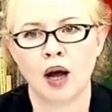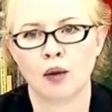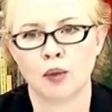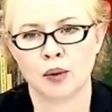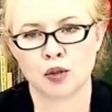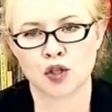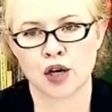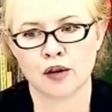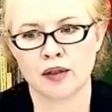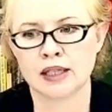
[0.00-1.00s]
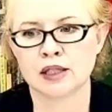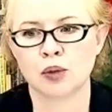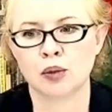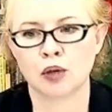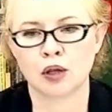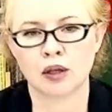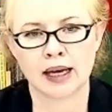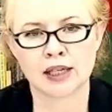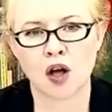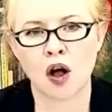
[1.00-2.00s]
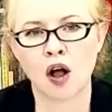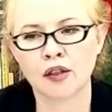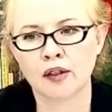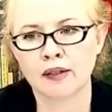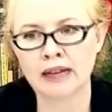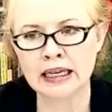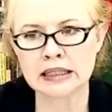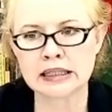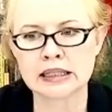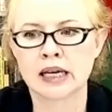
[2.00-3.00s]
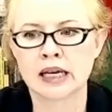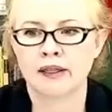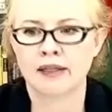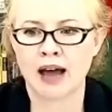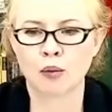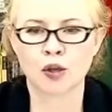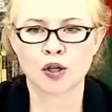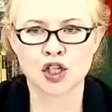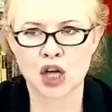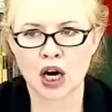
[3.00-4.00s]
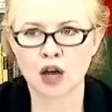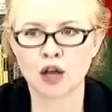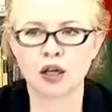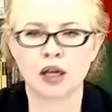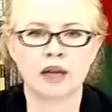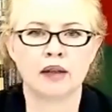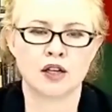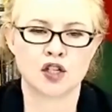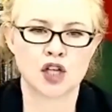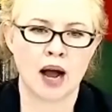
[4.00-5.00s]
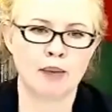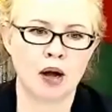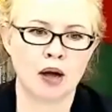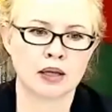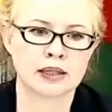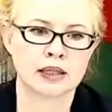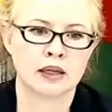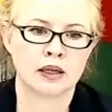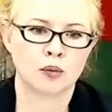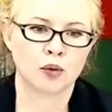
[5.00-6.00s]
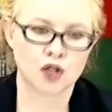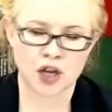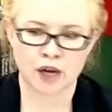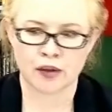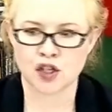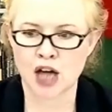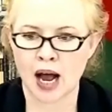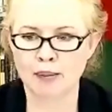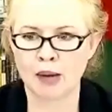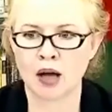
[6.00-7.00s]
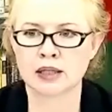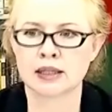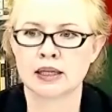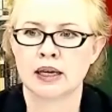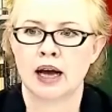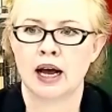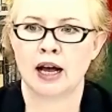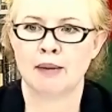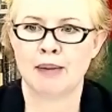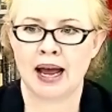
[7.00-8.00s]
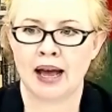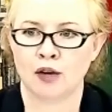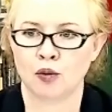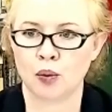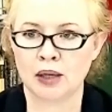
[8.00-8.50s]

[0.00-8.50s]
We will share this. We will collect all the links that were shared in the chat box. We'll share the chat box, and we